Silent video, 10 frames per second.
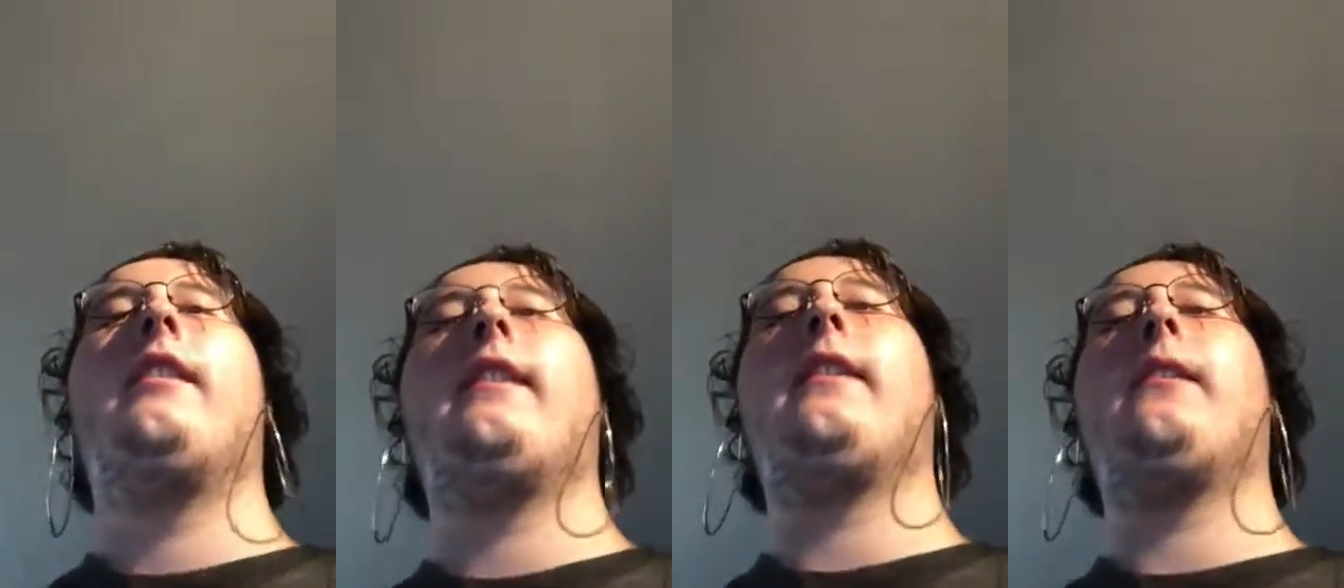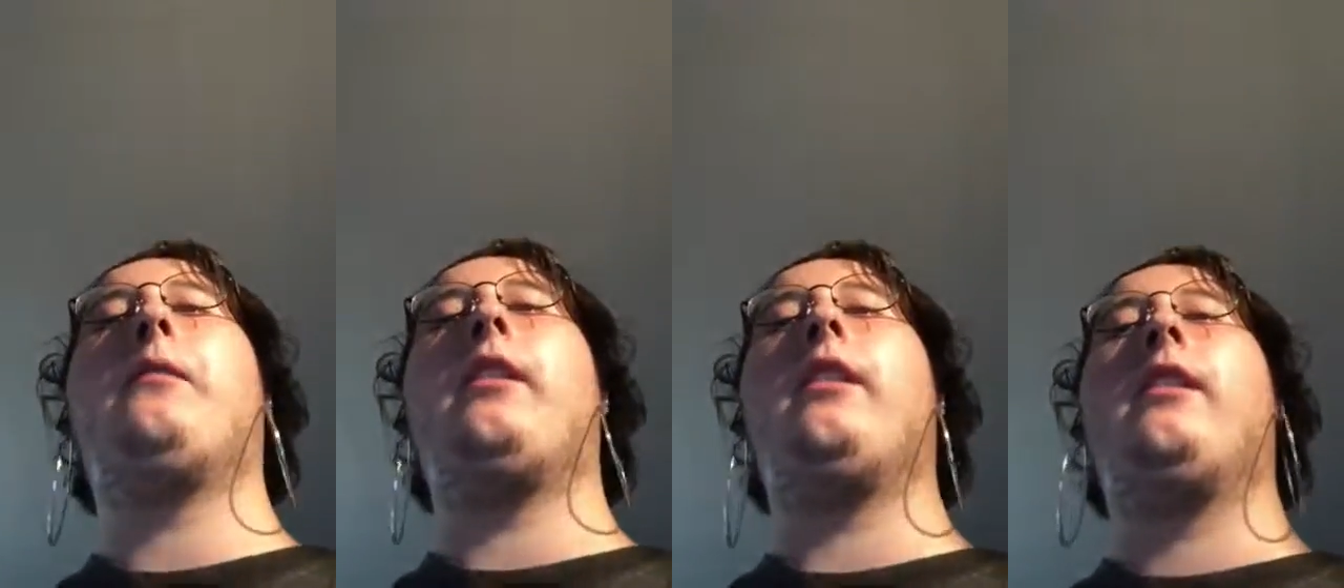This is
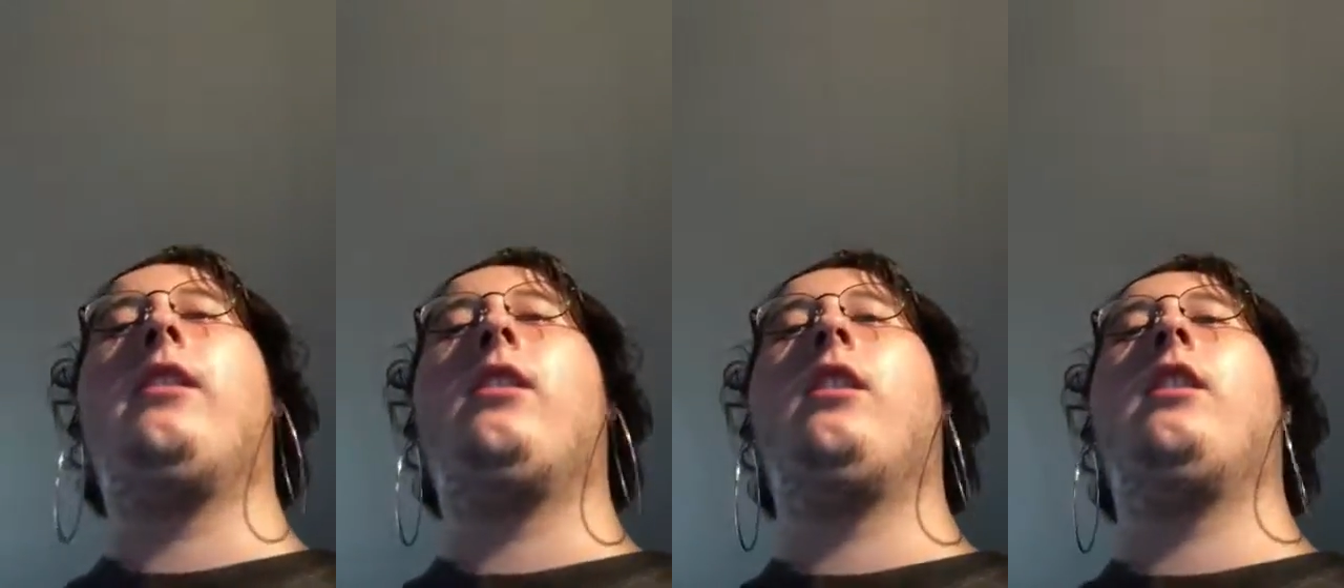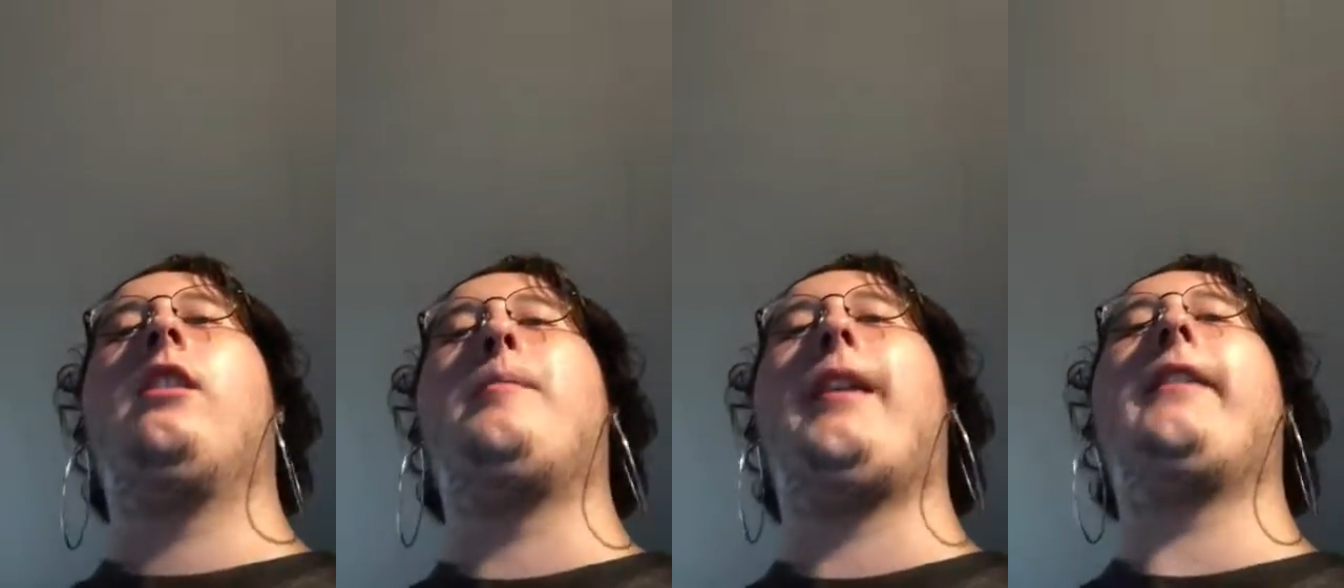what
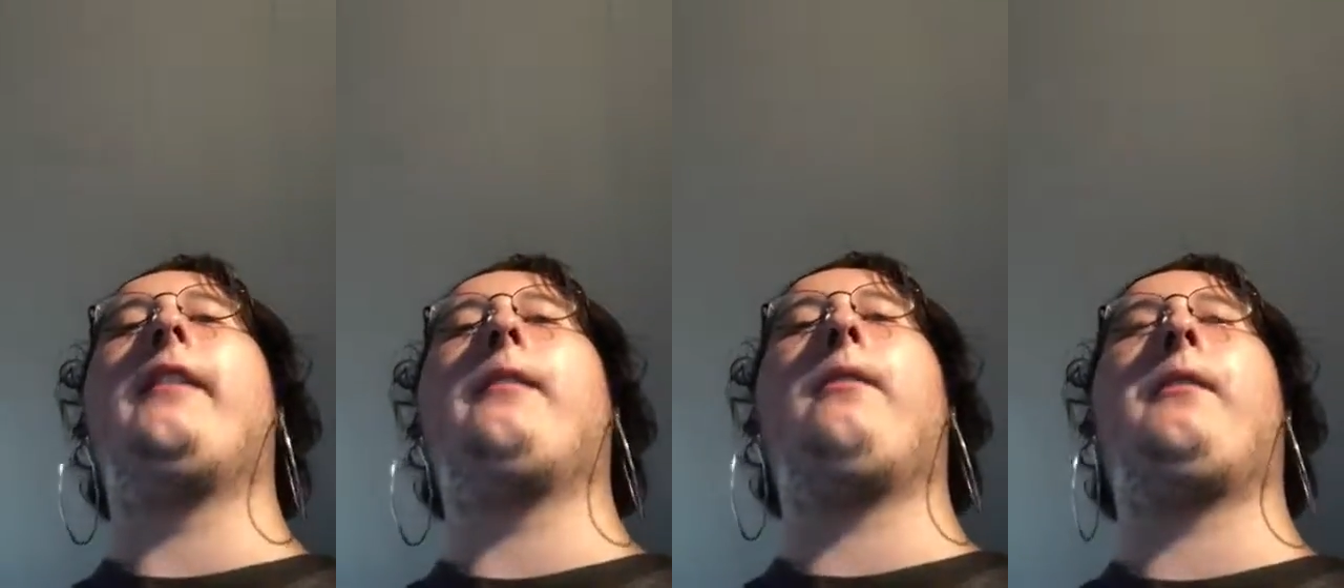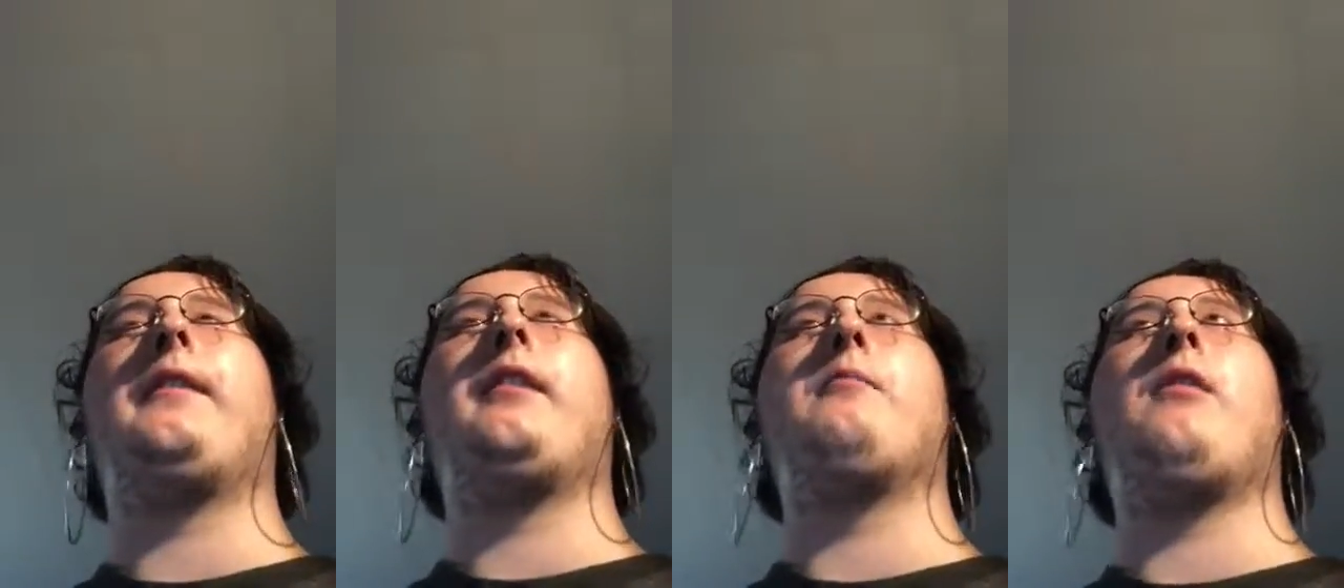basis of
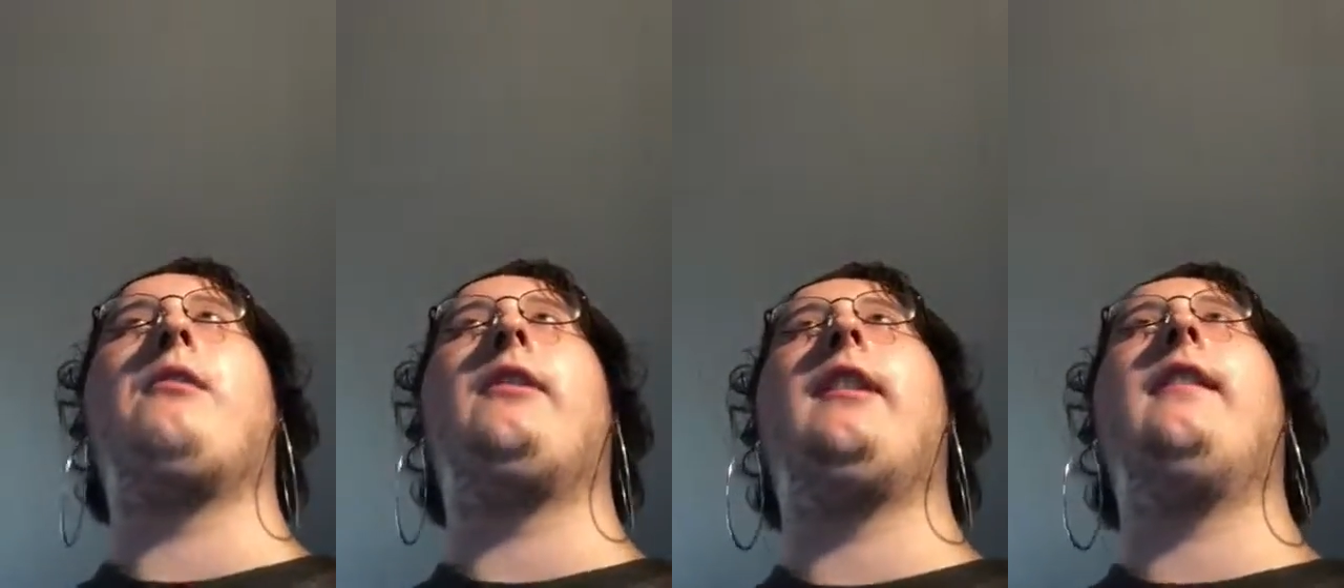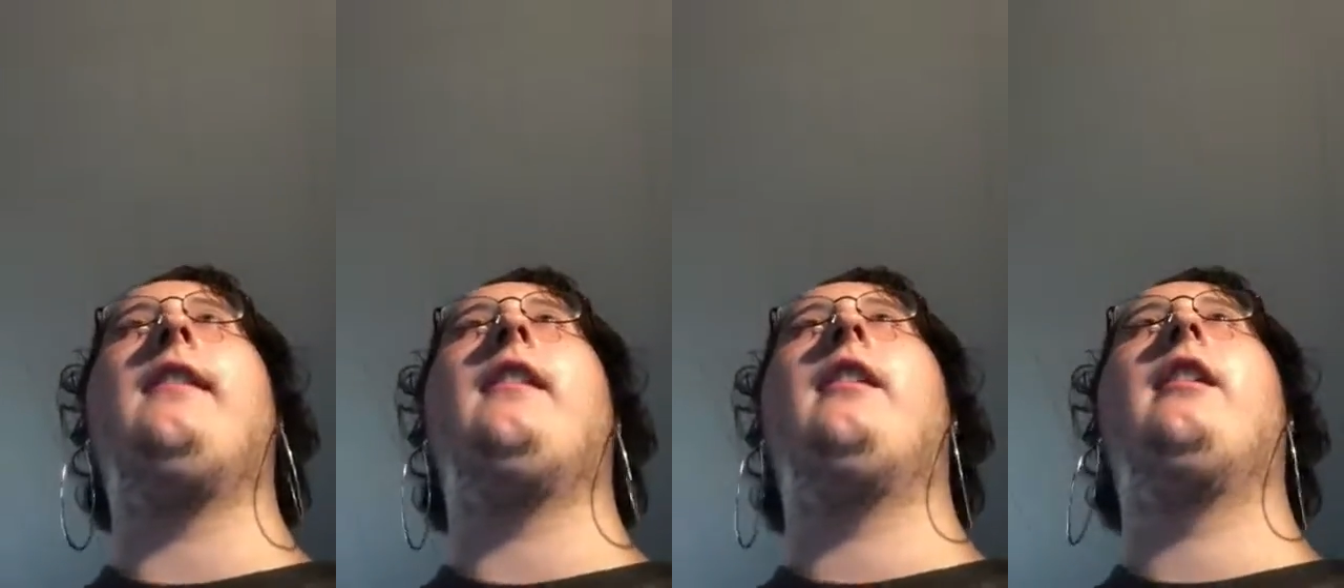Irvington BOCES.